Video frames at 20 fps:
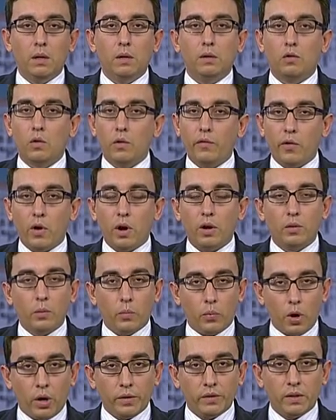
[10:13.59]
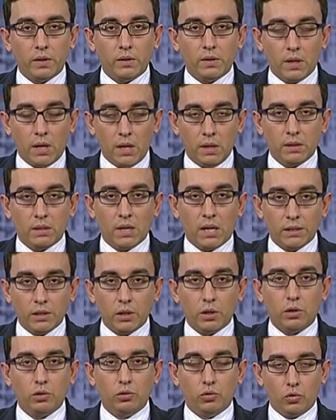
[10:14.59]
So far, the process is
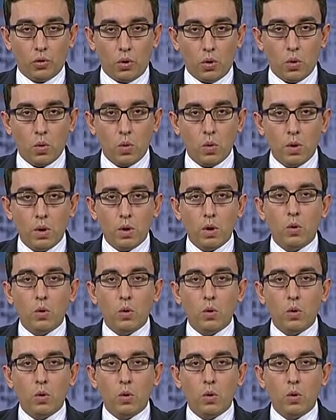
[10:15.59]
under control.